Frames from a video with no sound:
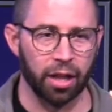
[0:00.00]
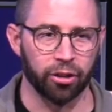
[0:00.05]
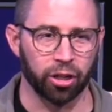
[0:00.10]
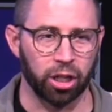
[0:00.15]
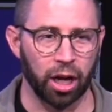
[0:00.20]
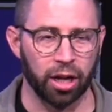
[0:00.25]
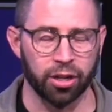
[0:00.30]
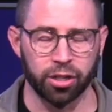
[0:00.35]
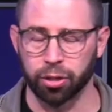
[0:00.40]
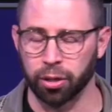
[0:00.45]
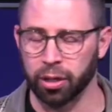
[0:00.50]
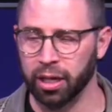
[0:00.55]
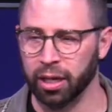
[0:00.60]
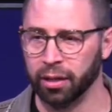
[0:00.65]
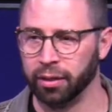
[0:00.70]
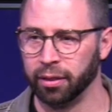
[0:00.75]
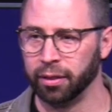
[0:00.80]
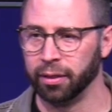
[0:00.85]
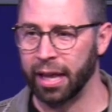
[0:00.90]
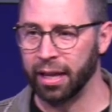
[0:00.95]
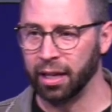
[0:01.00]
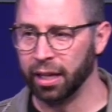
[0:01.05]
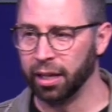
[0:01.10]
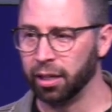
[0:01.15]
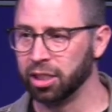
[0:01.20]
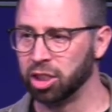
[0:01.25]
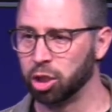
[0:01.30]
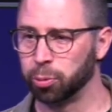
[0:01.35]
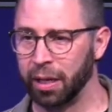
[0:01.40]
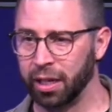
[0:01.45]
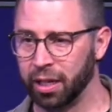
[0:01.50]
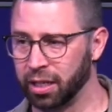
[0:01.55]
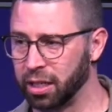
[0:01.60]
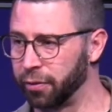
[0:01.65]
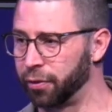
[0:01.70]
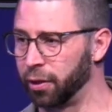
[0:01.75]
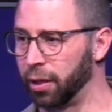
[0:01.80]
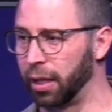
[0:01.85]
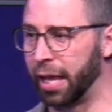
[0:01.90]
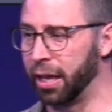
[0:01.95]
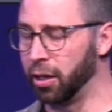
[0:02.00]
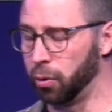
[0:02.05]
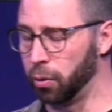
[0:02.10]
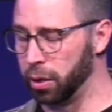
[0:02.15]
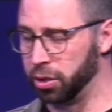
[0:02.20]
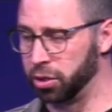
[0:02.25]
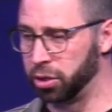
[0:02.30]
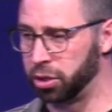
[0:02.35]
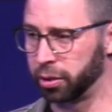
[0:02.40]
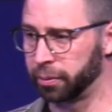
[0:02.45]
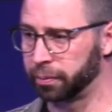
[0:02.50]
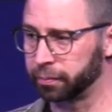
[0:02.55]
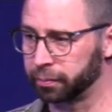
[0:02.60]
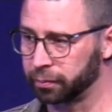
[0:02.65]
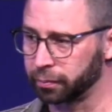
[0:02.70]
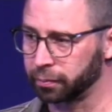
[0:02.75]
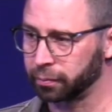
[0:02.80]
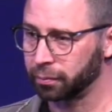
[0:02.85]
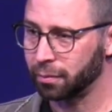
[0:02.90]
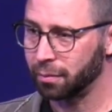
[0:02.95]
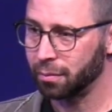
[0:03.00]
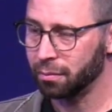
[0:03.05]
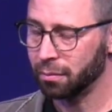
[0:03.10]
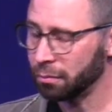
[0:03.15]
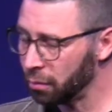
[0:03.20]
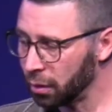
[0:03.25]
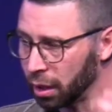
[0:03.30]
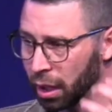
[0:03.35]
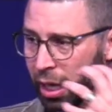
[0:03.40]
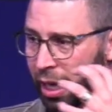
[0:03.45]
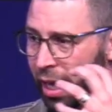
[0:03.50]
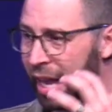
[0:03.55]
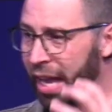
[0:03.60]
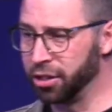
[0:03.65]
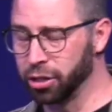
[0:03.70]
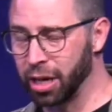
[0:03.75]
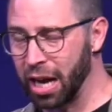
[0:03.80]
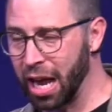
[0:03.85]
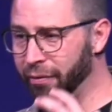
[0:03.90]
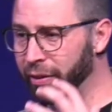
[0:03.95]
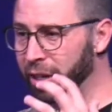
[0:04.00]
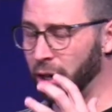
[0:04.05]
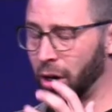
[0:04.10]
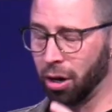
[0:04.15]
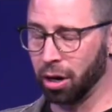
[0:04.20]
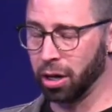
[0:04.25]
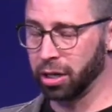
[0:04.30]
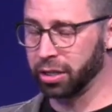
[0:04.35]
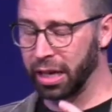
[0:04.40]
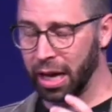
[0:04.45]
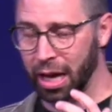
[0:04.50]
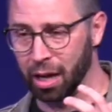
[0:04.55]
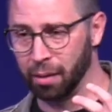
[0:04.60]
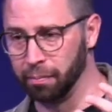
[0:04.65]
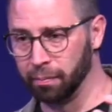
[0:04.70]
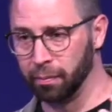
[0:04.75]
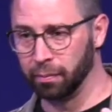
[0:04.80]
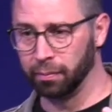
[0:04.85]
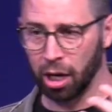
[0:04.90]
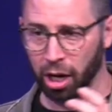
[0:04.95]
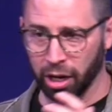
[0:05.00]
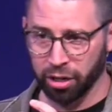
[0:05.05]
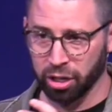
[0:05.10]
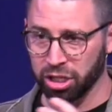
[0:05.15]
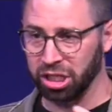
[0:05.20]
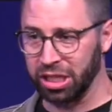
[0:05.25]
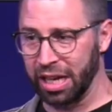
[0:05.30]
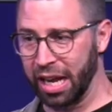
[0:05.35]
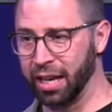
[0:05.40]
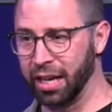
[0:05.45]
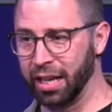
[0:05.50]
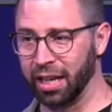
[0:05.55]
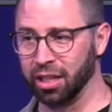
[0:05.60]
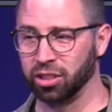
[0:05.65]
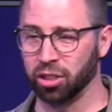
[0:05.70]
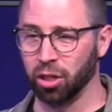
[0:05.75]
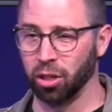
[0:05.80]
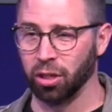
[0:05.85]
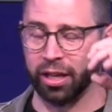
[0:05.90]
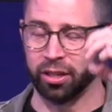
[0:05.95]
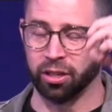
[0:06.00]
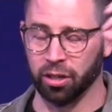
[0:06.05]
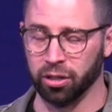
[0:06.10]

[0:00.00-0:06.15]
country and they literally speak a different language and you're having a hard time understanding, and so like you're